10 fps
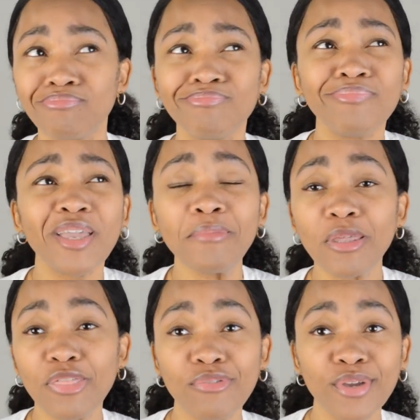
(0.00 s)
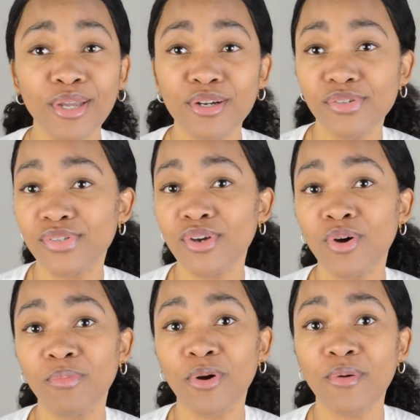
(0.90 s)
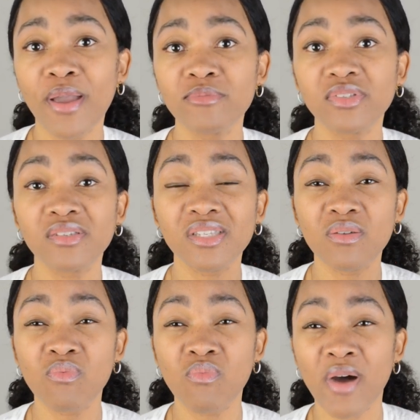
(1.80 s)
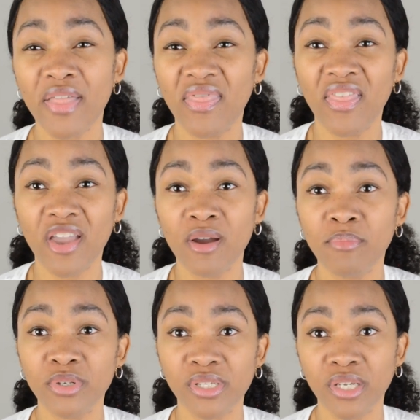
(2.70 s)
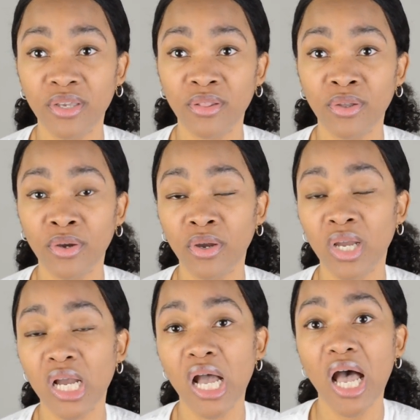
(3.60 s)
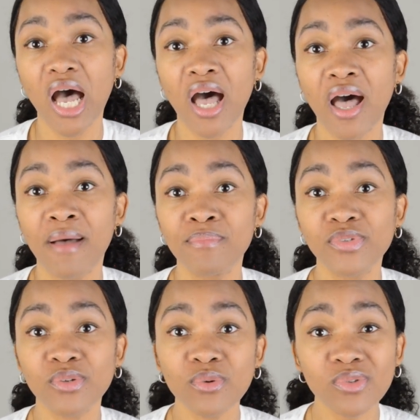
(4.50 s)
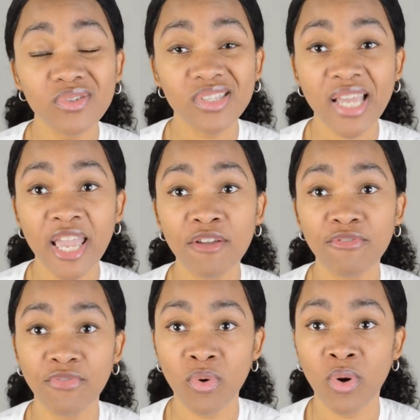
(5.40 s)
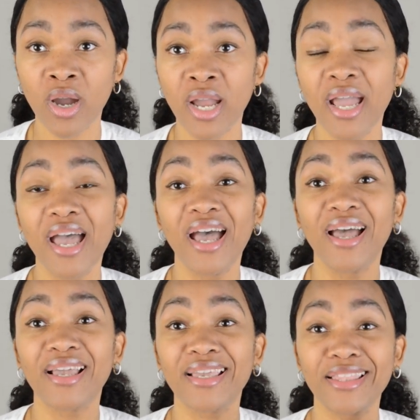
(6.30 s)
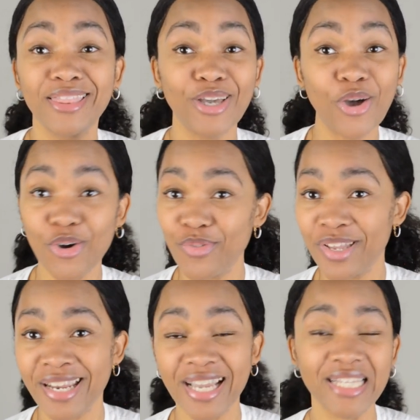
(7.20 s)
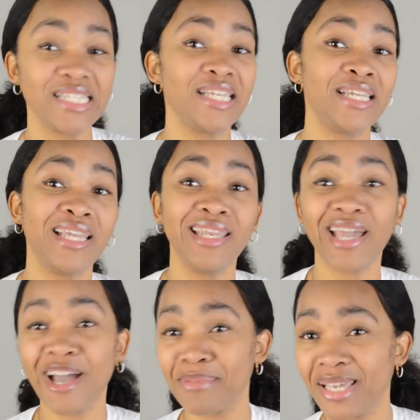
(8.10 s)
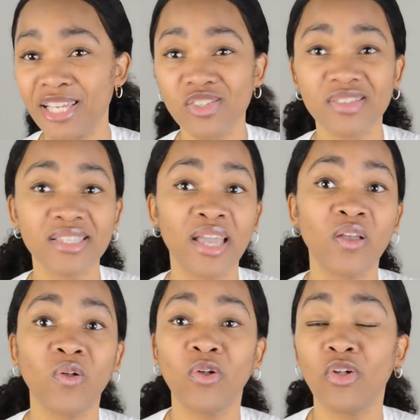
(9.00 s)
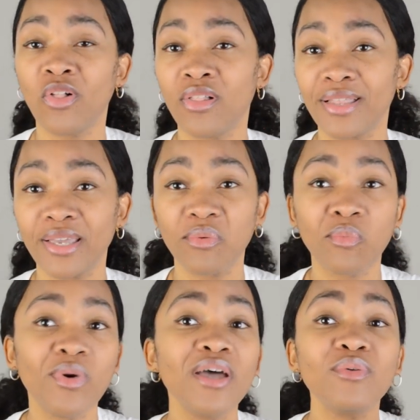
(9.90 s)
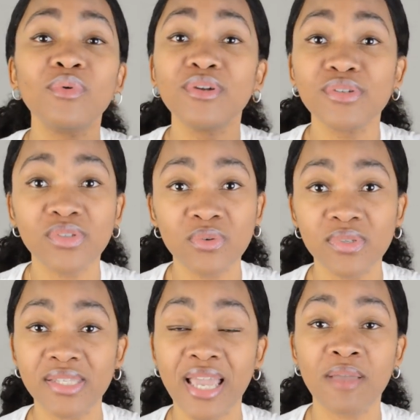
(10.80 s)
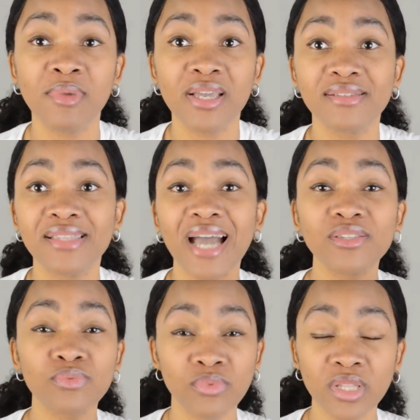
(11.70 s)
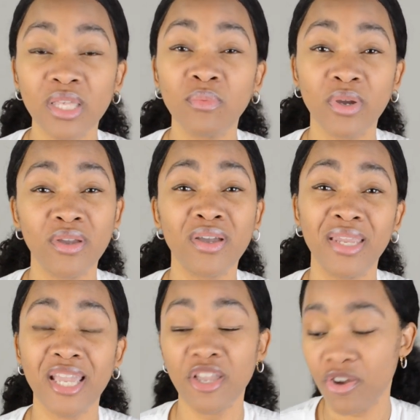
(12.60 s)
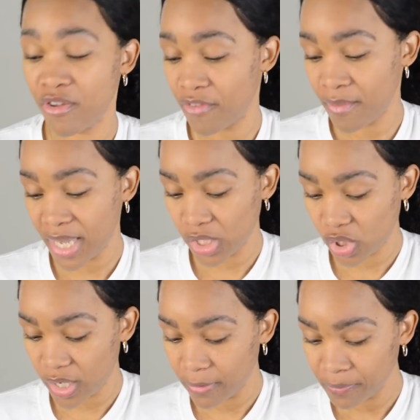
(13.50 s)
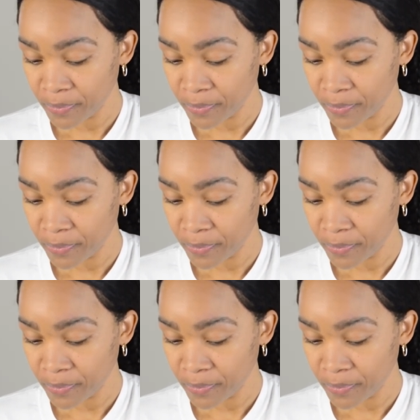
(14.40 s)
maybe three or so programs to see what their particular um, schools are saying for the COVID nineteen application cycle. Like what, what are schools saying? Because that's really where you're gonna get your information.